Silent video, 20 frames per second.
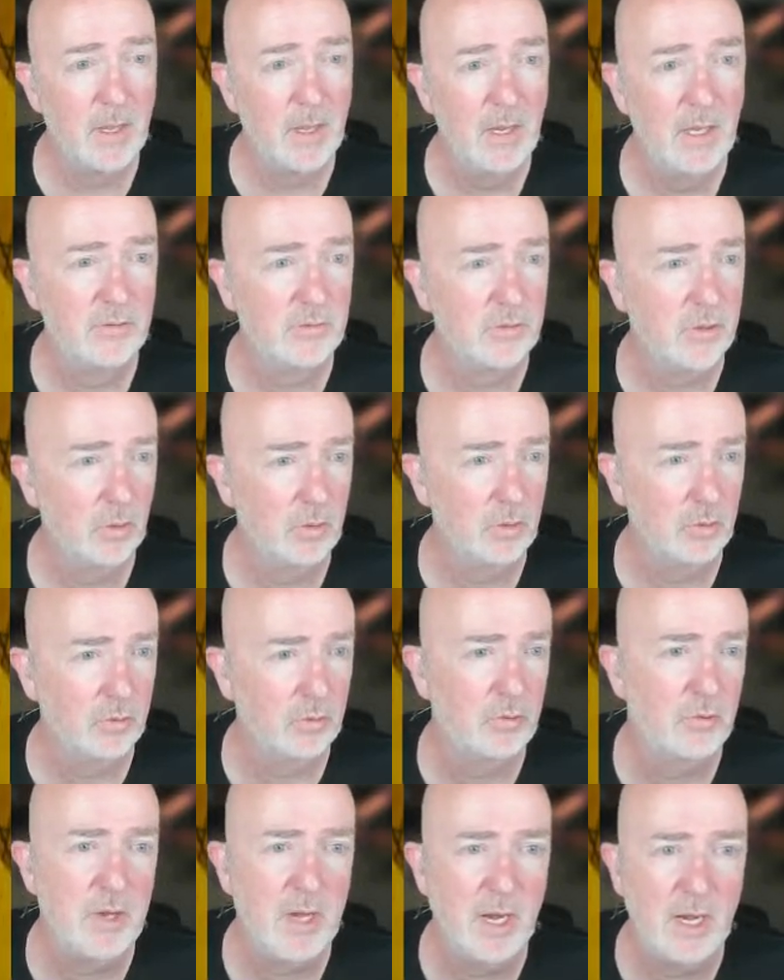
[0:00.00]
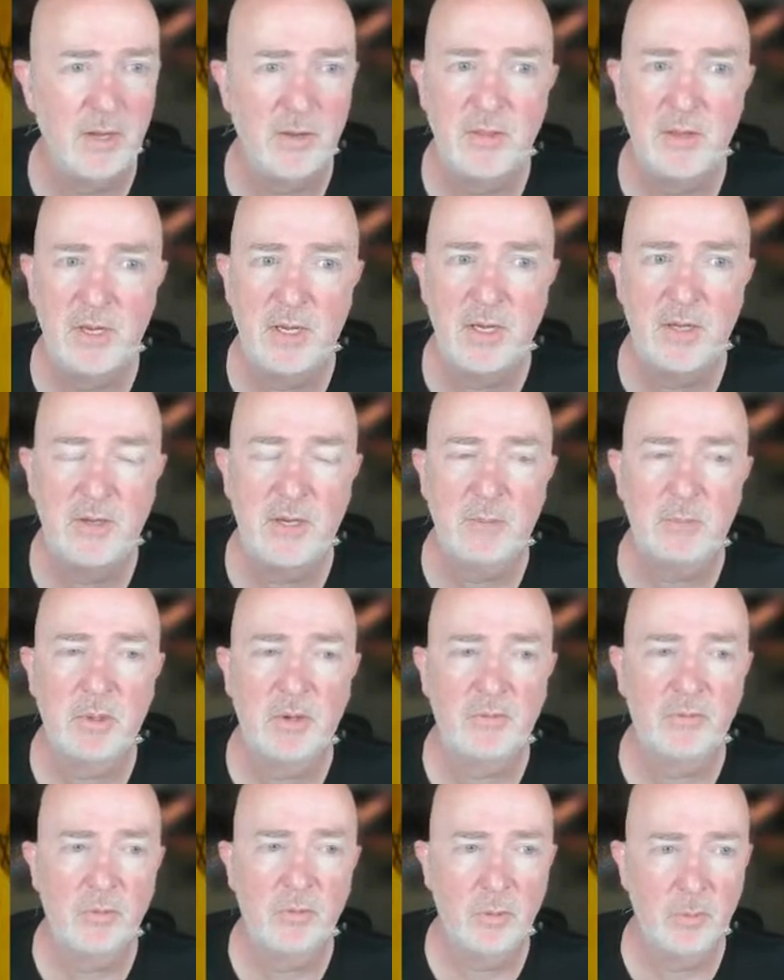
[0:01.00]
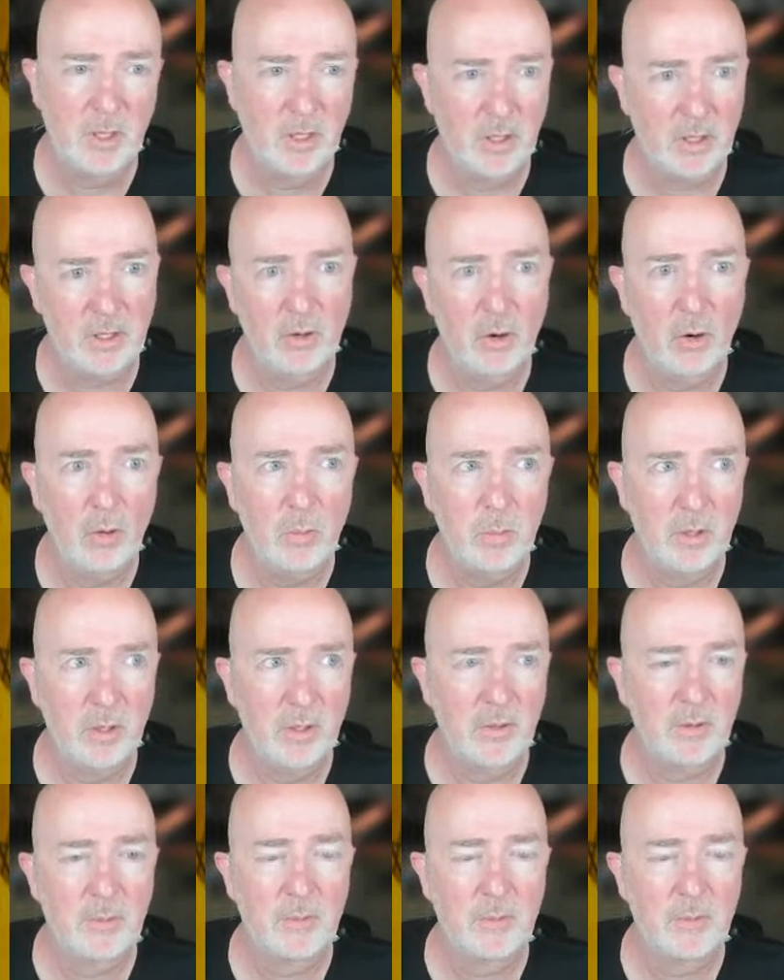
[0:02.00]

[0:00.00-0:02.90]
It's going to create the template for me. I can open it